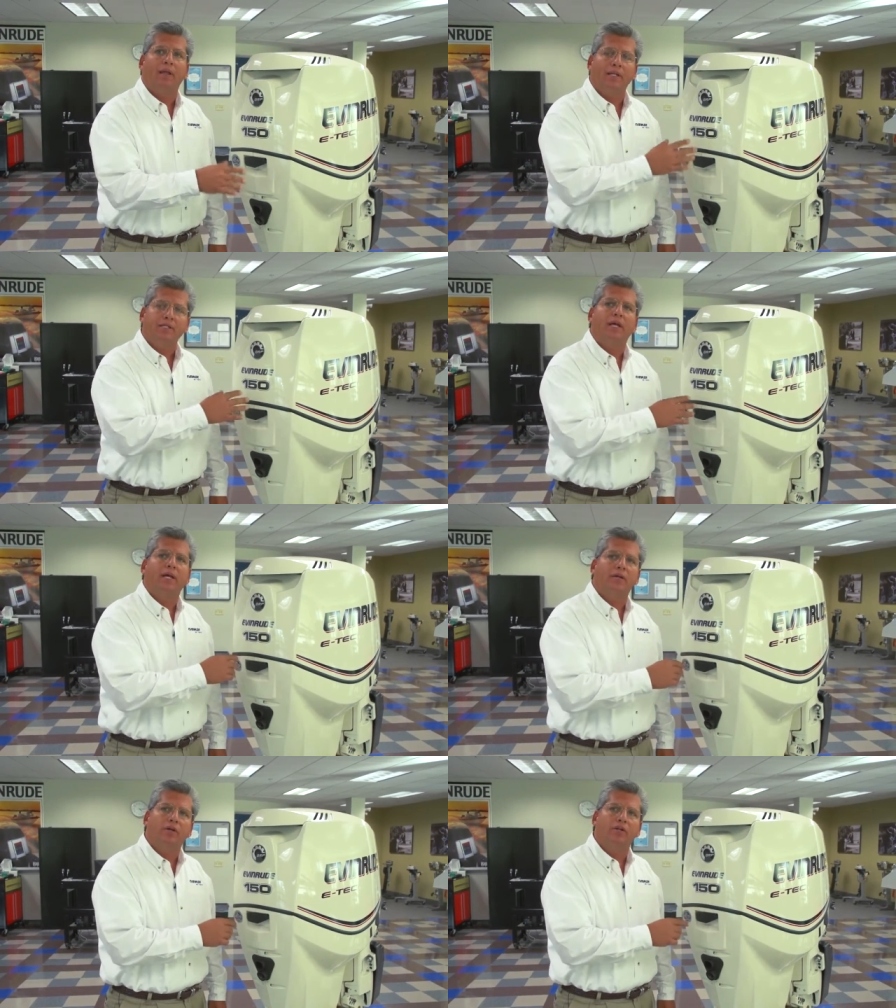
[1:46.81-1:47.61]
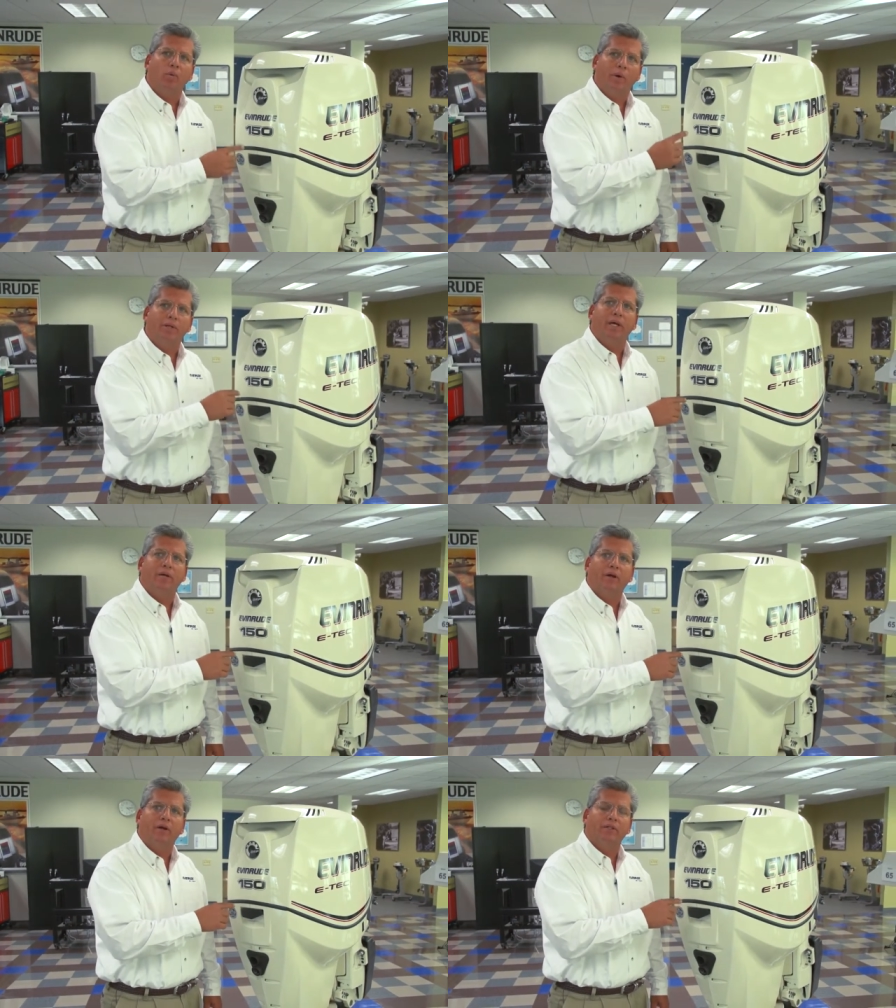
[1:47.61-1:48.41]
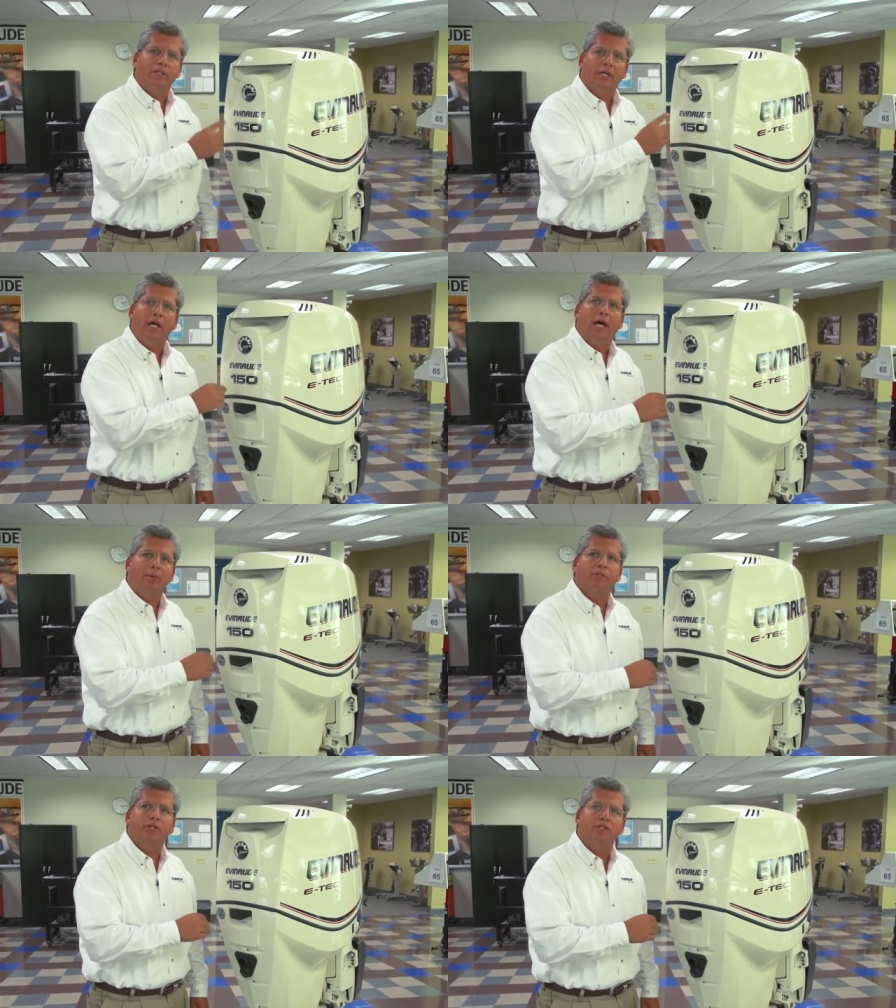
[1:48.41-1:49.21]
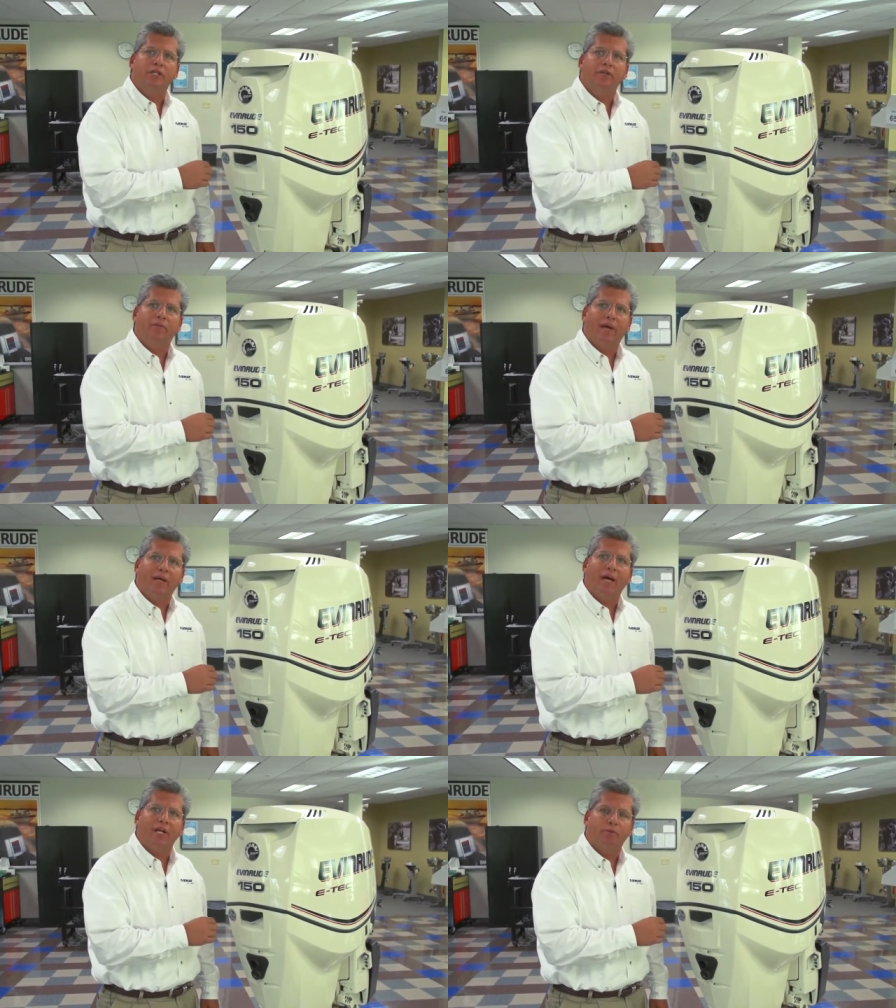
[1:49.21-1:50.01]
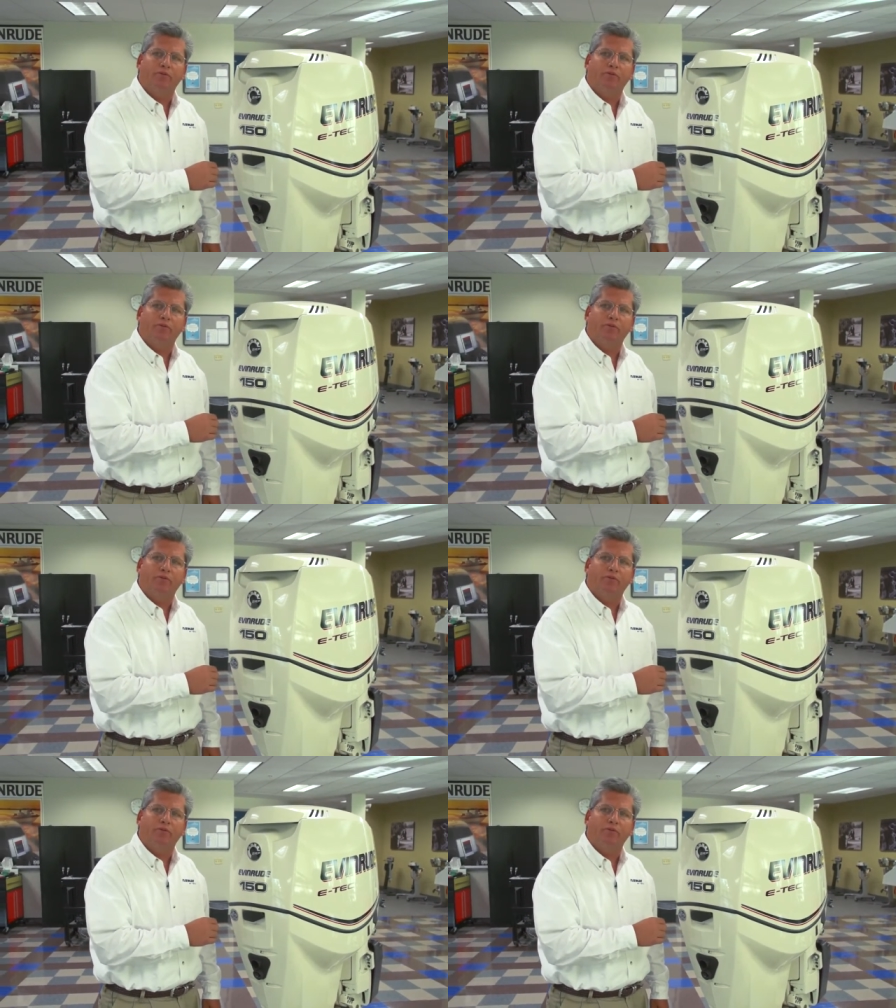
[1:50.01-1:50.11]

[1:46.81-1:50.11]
Let's take a look into what technology helps it achieve that kind of